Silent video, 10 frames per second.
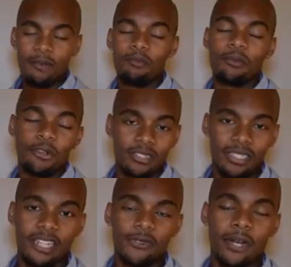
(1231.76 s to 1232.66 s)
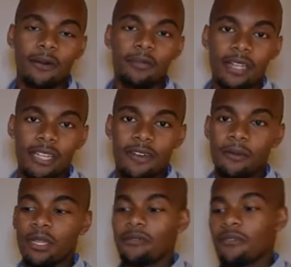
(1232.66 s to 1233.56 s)
Personally, that's what I believe. I
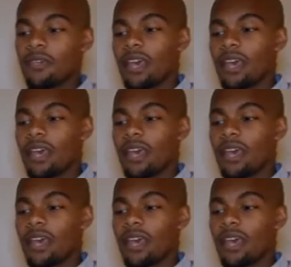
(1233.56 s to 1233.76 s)
believe if